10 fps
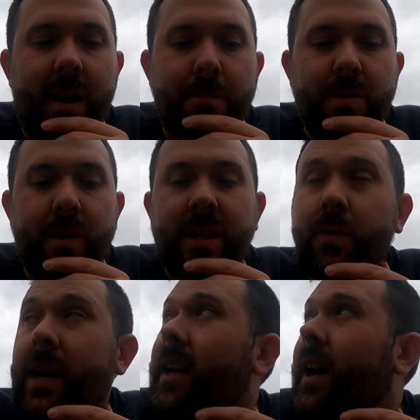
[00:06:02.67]
are between
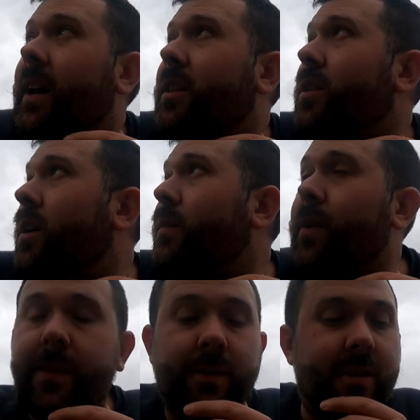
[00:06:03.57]
29 and
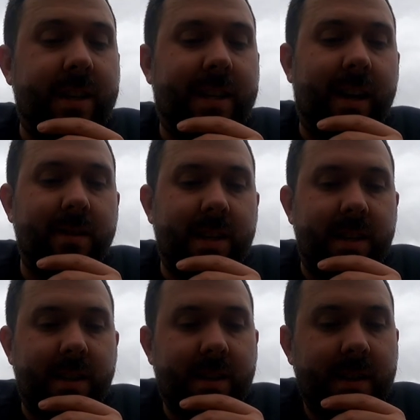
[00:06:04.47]
35 degrees
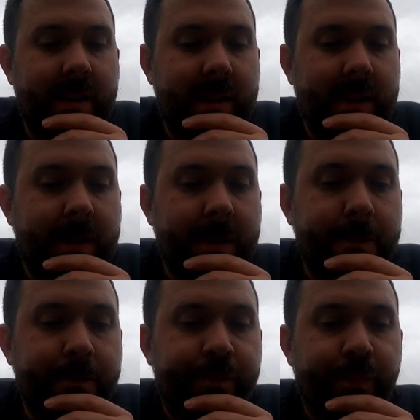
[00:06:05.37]
Celsius.
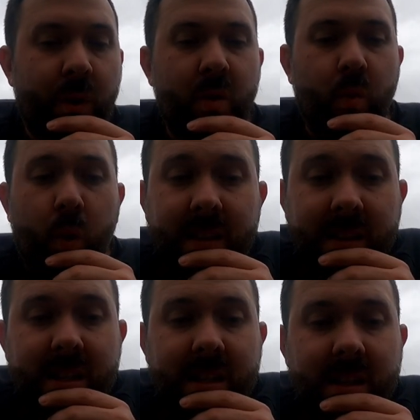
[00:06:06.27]

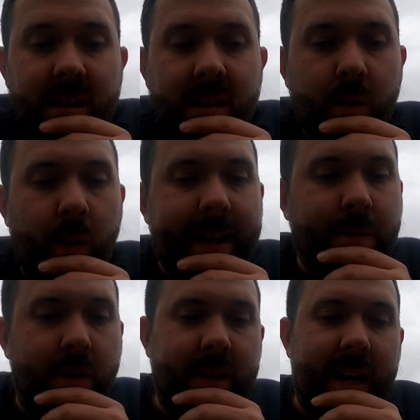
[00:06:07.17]
Once the
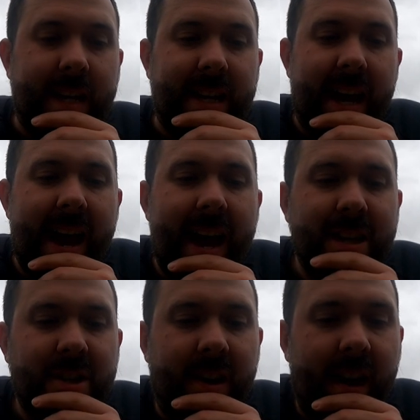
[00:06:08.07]
wax moth eggs hatch, the